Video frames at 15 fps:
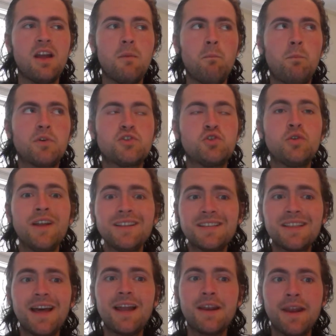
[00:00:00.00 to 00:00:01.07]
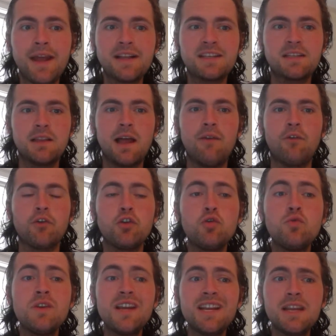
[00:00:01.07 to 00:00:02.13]
But to get to that next level, you
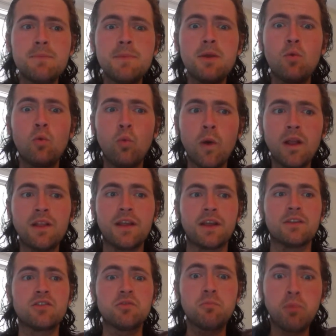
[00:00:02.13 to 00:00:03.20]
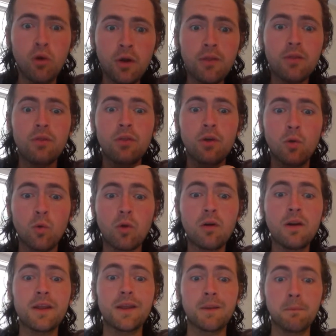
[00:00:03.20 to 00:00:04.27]
need to be willing to put the
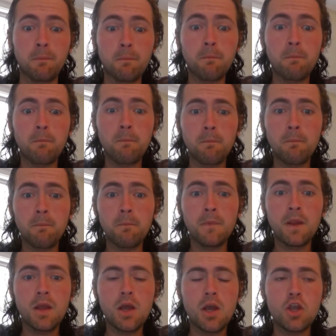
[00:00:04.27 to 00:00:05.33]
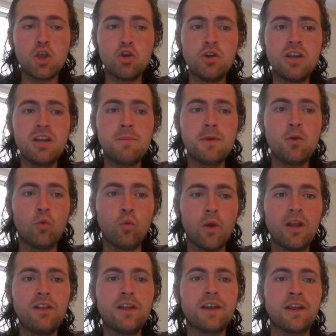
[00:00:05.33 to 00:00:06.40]
work in. You need to be
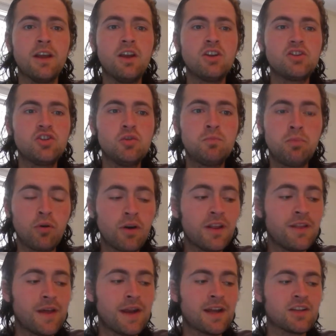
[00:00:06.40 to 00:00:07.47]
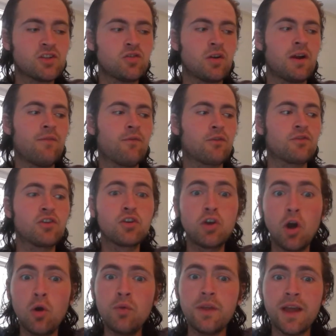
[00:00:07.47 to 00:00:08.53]
willing to put in that extra effort, to
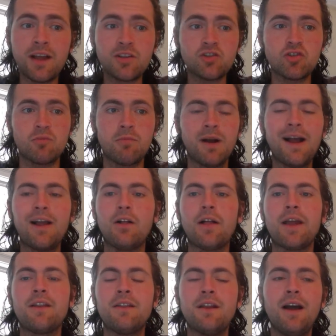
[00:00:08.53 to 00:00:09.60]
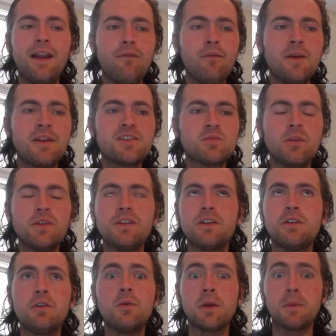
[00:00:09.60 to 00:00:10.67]
go the extra mile, and not everybody's willing to
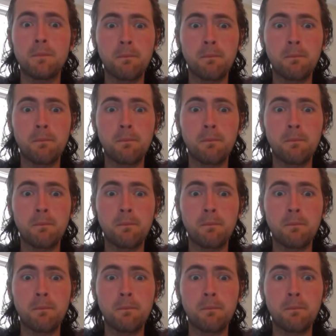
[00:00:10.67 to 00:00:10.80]
do it.